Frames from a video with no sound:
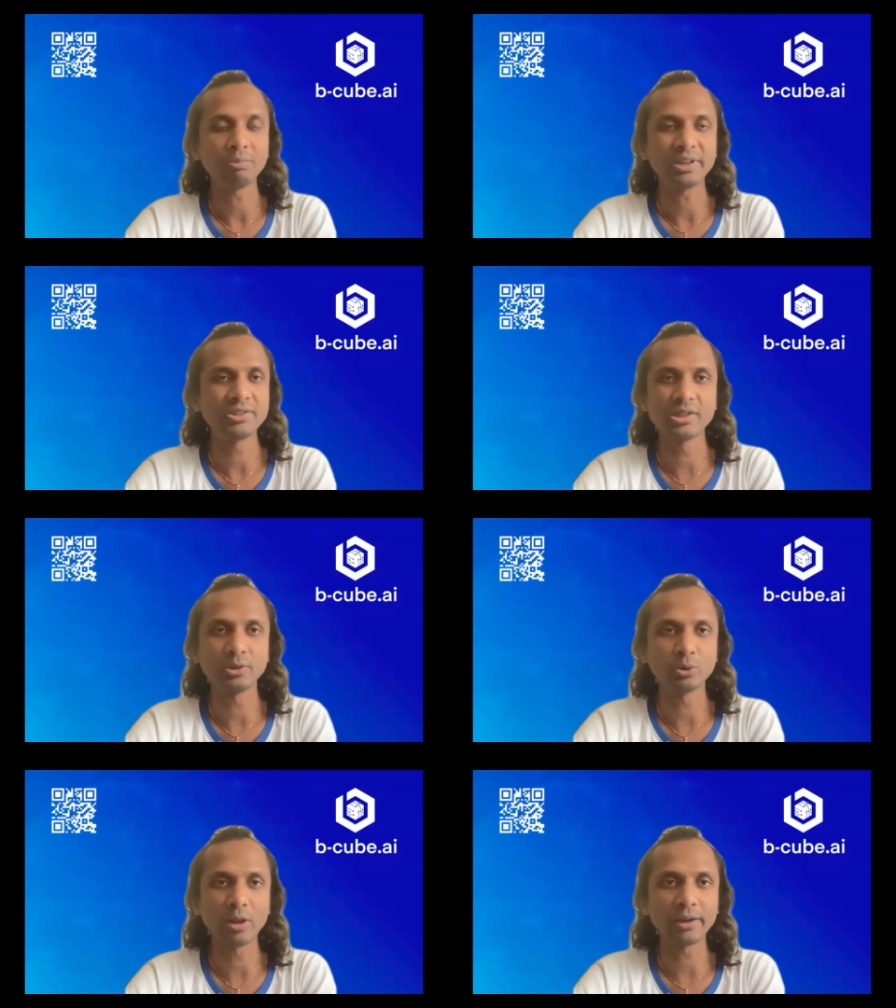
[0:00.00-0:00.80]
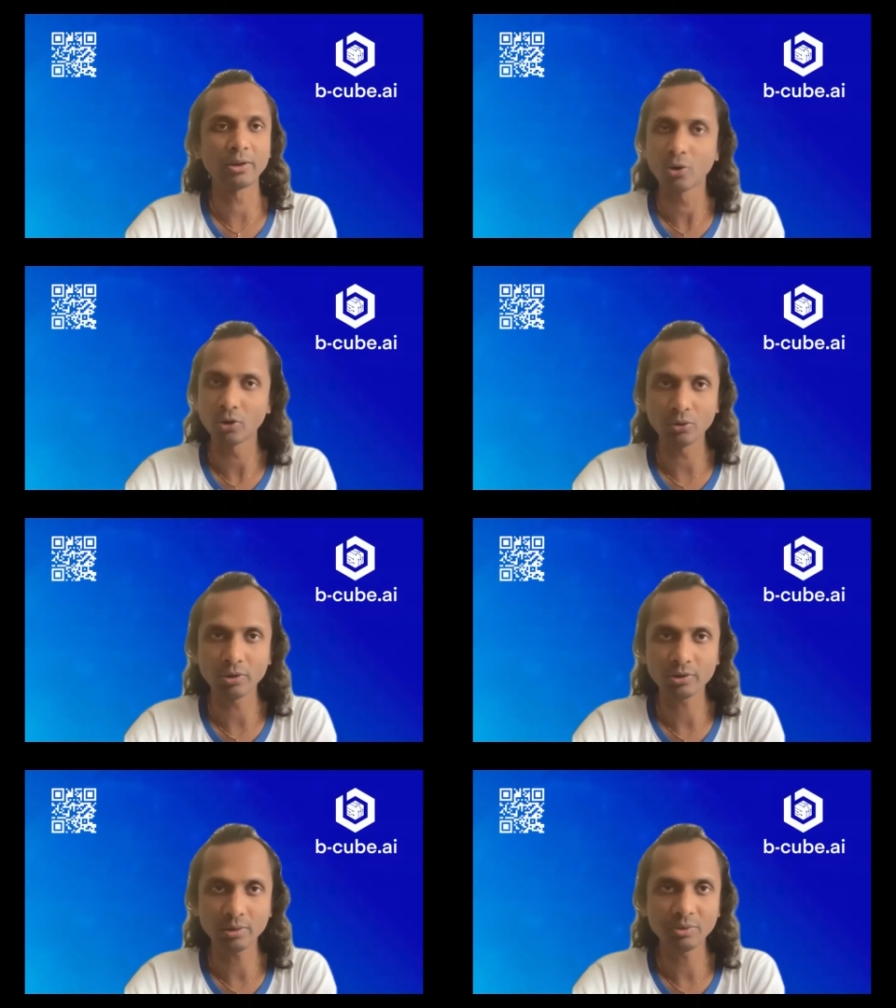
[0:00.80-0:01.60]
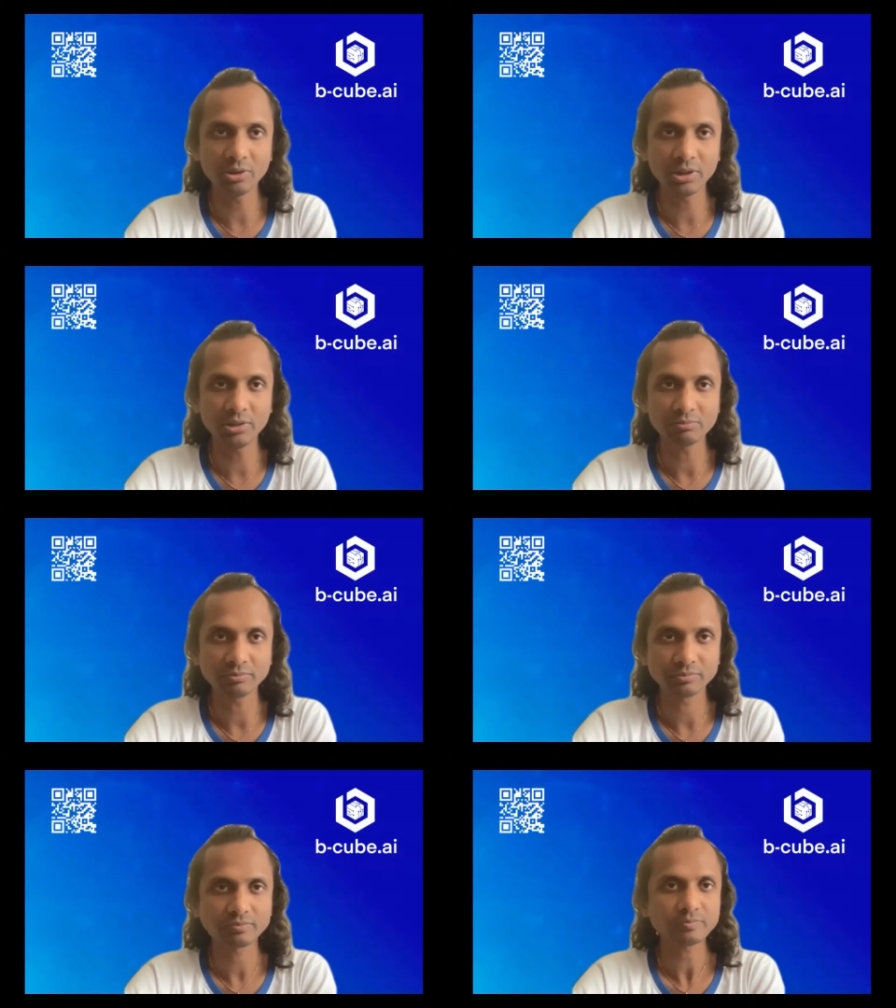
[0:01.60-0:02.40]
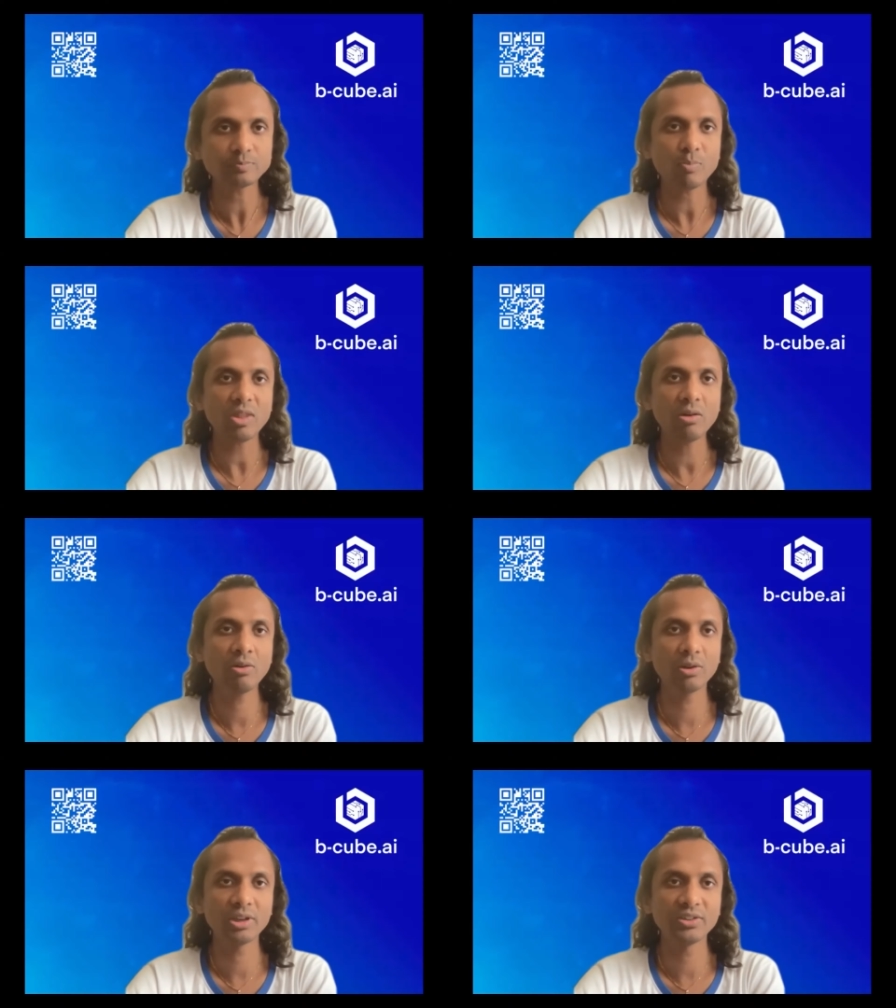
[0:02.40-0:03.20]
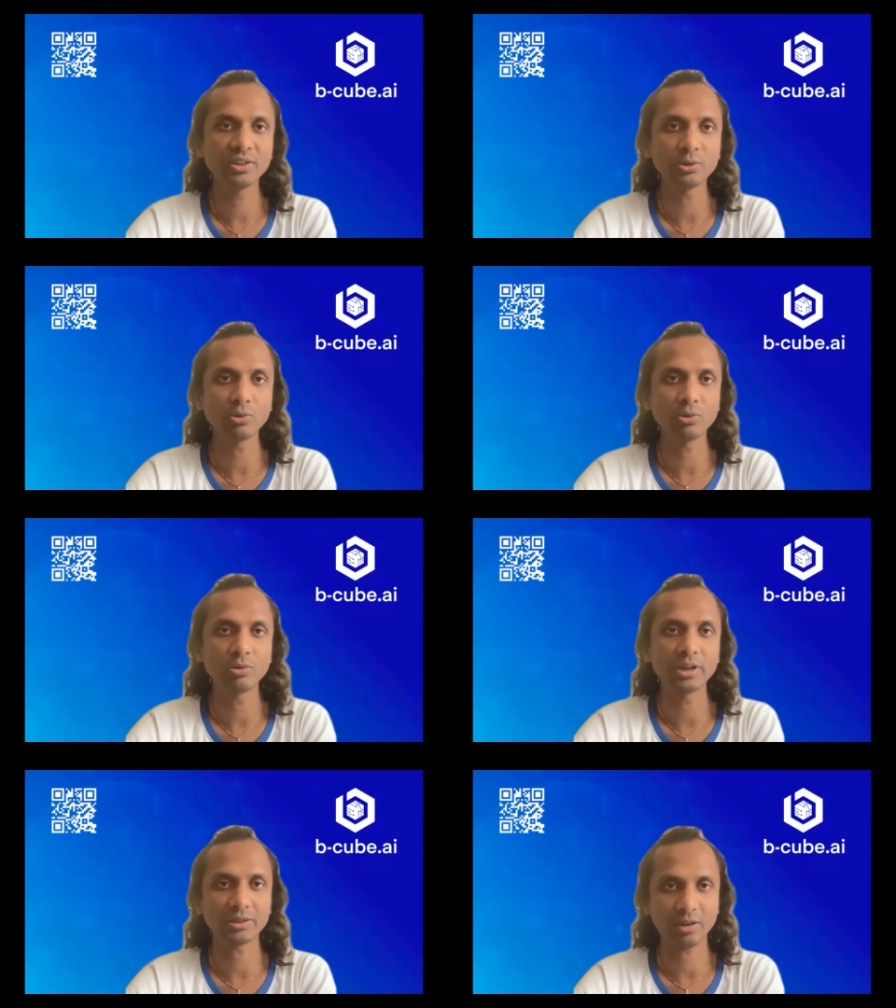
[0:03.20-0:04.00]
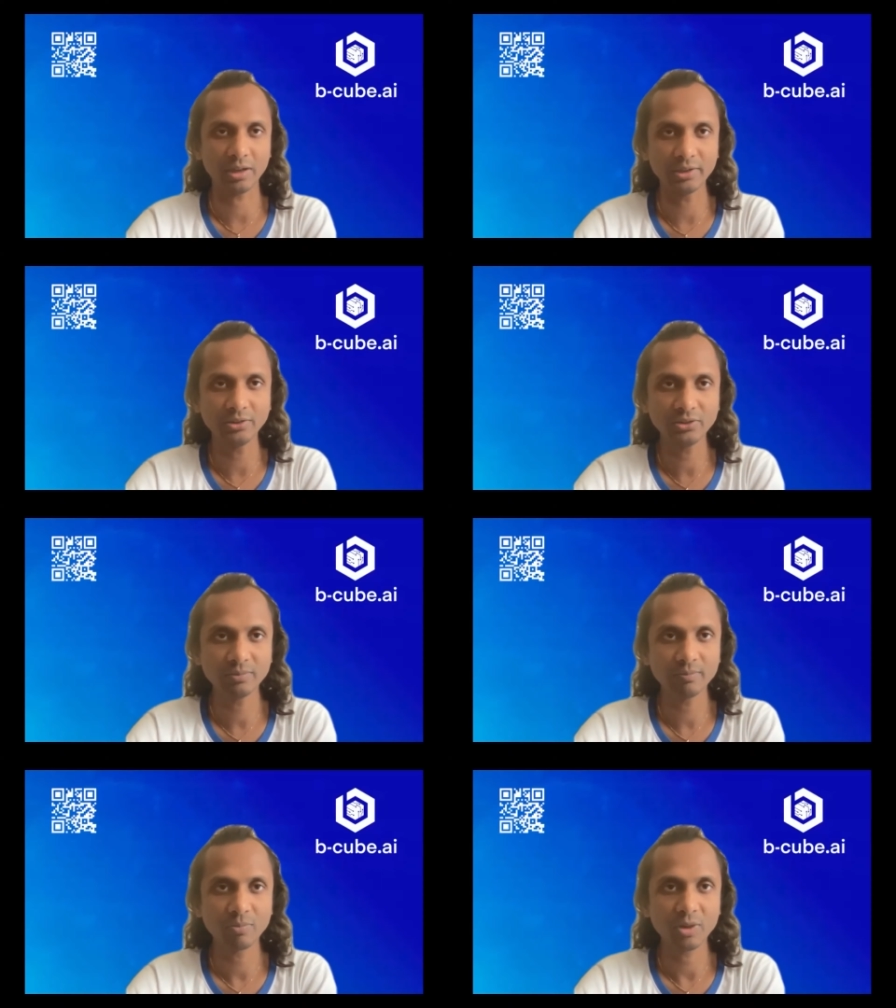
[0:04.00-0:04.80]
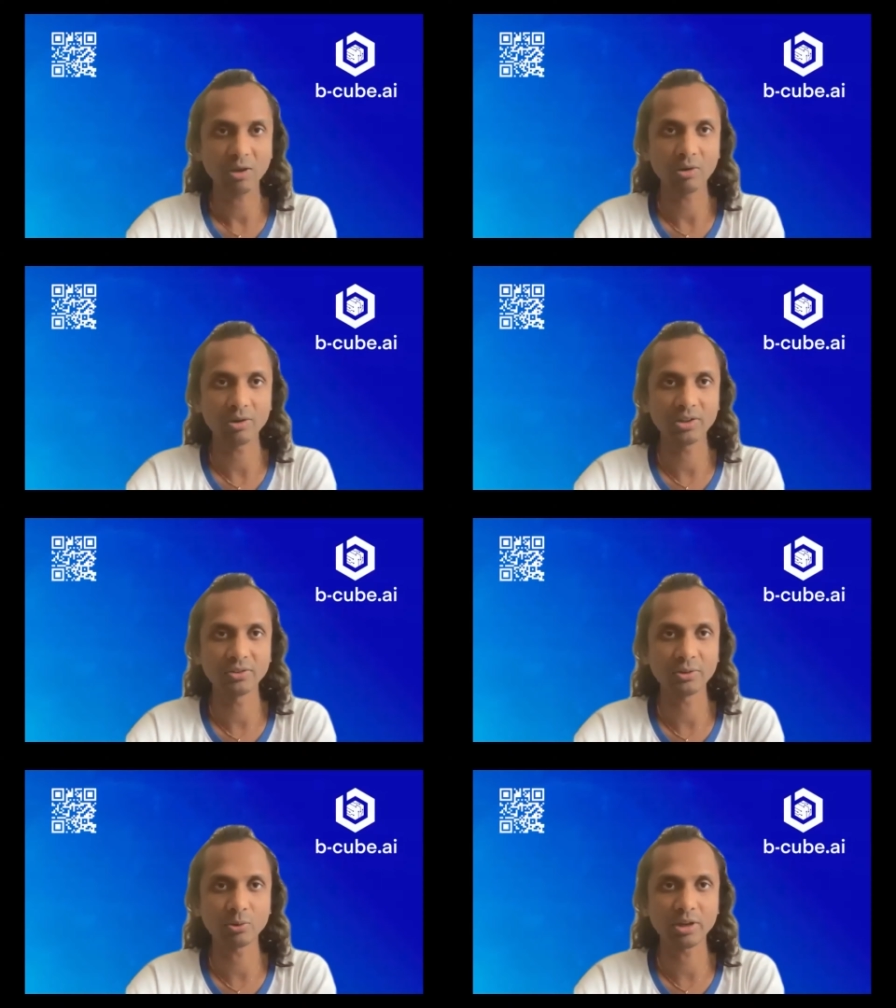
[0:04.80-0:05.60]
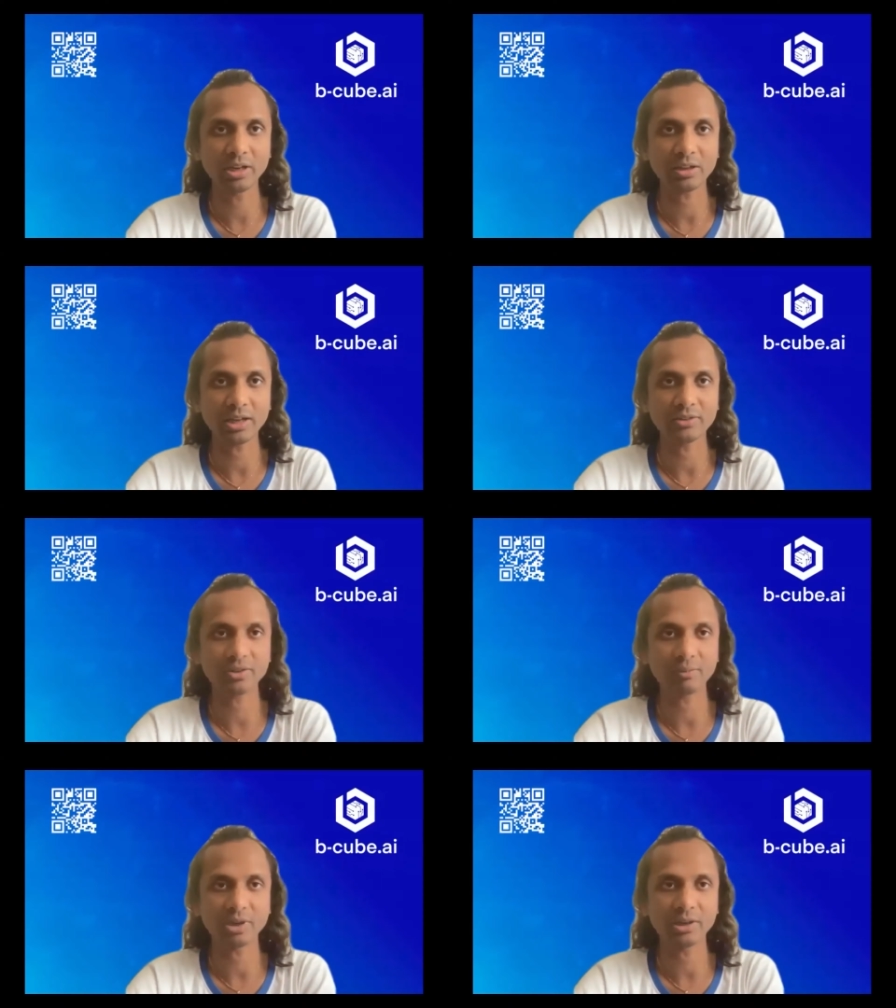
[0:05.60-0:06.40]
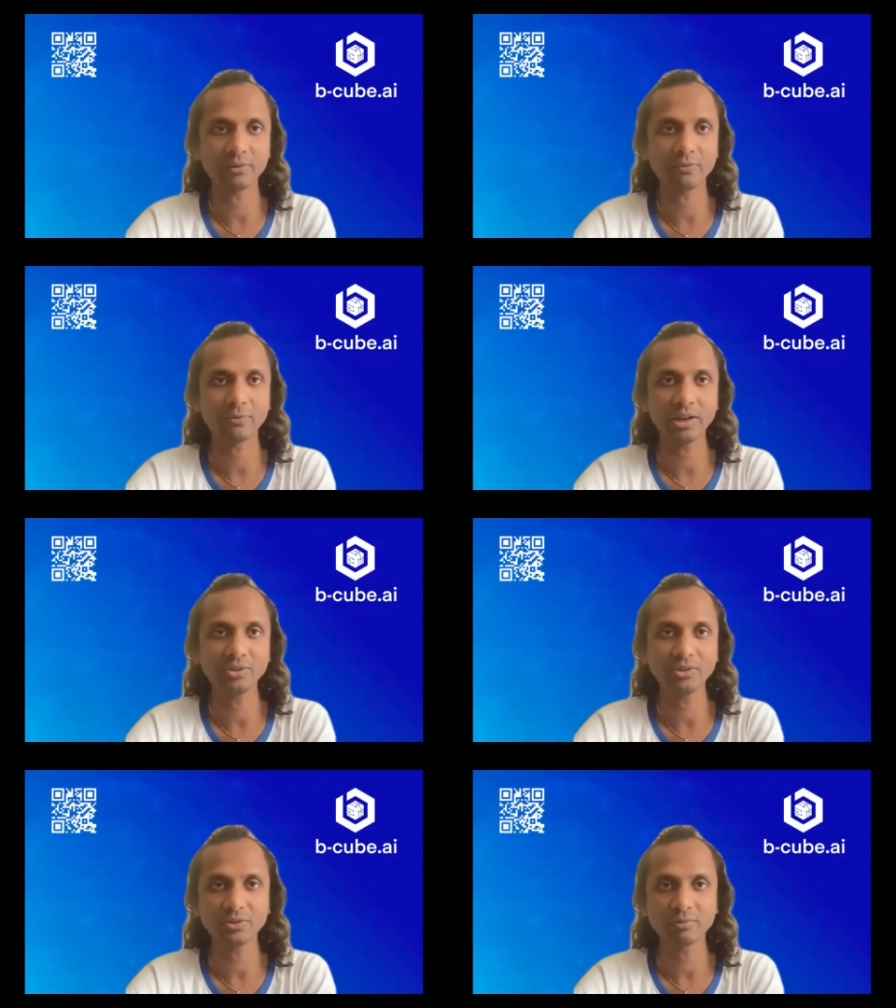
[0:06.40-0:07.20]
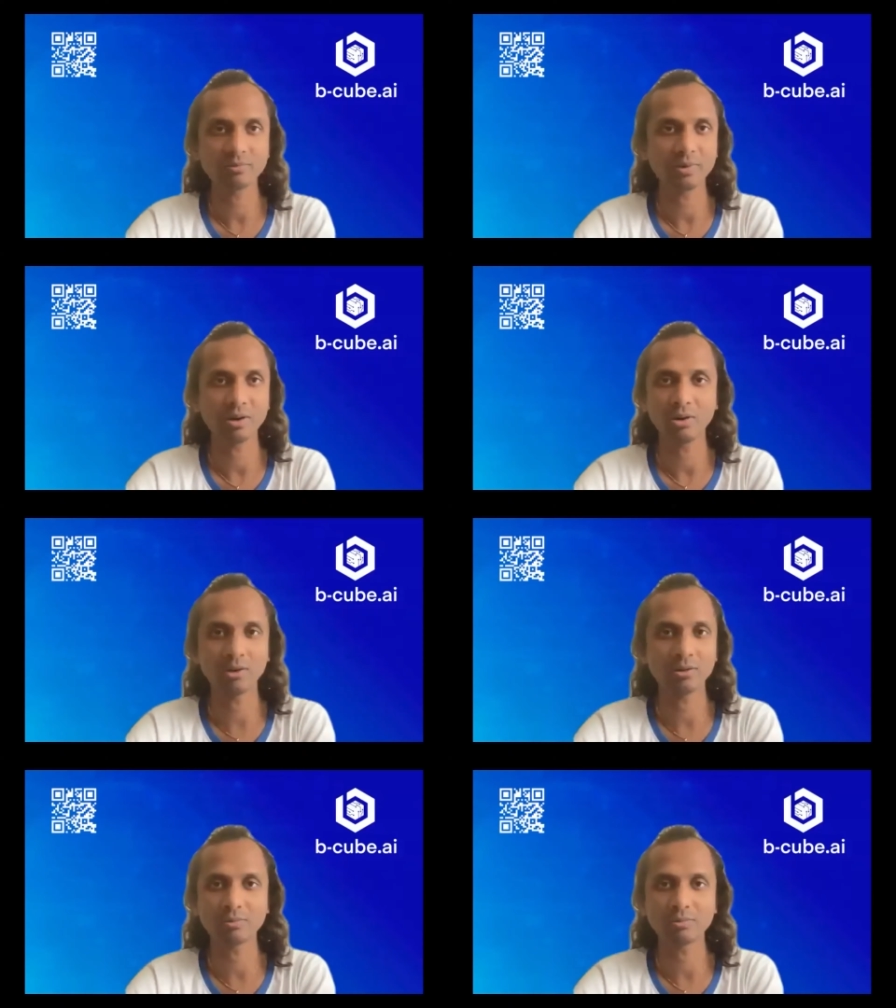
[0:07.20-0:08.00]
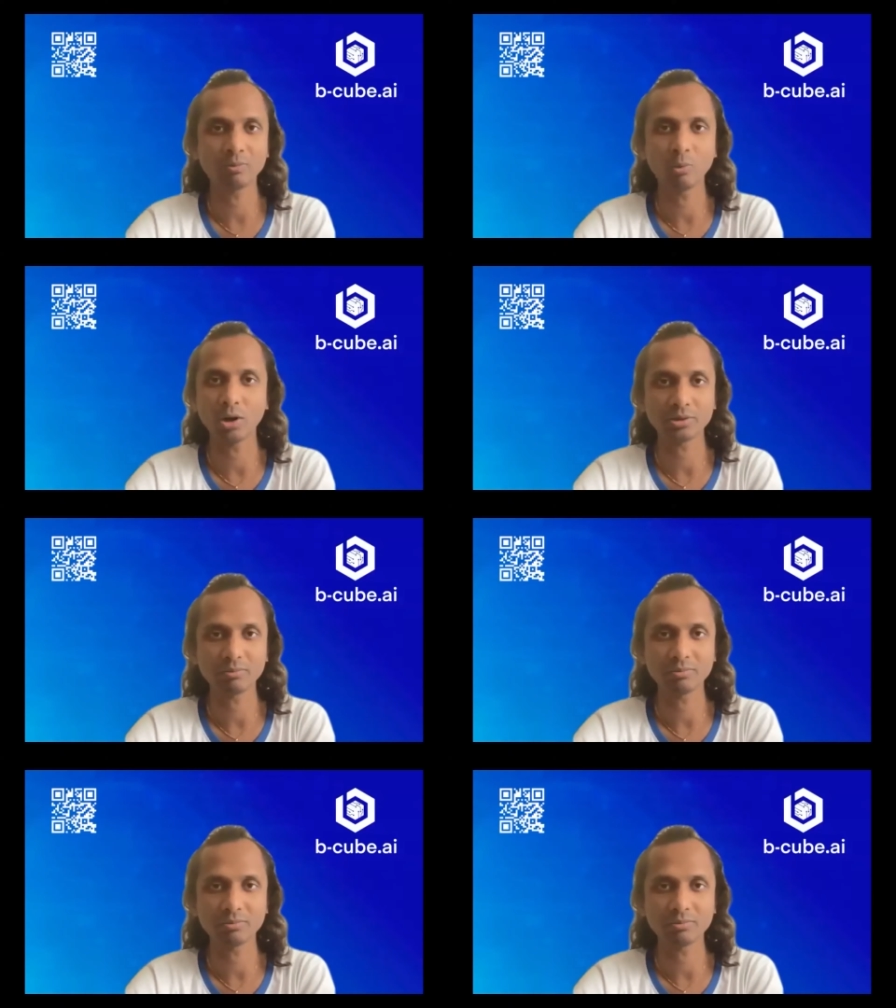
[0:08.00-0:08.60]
Is it to like grow your community, or is it to get clients, or is it to get like some kind of fans, or what?